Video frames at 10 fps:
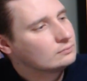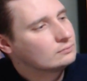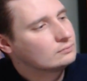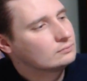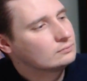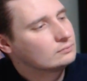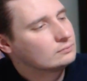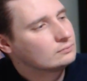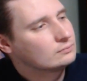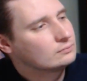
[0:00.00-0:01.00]

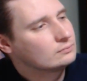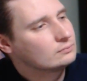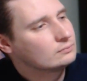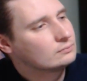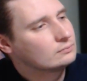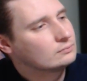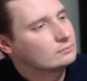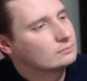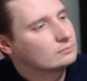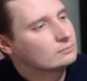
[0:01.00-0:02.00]

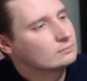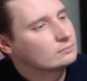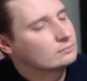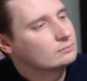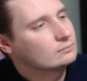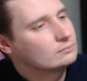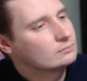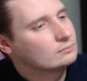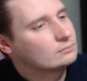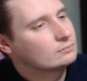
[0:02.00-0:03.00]

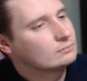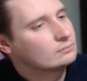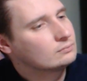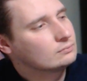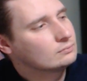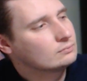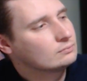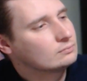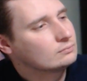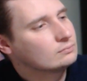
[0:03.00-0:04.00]

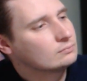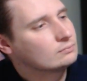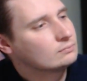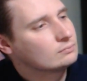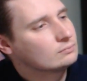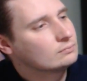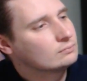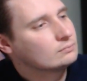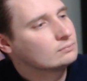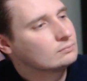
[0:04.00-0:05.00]

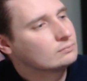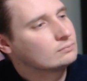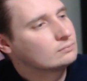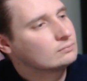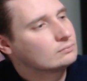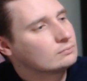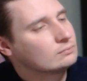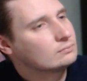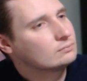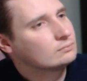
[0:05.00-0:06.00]

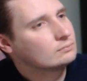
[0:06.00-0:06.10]
This person isn't speaking.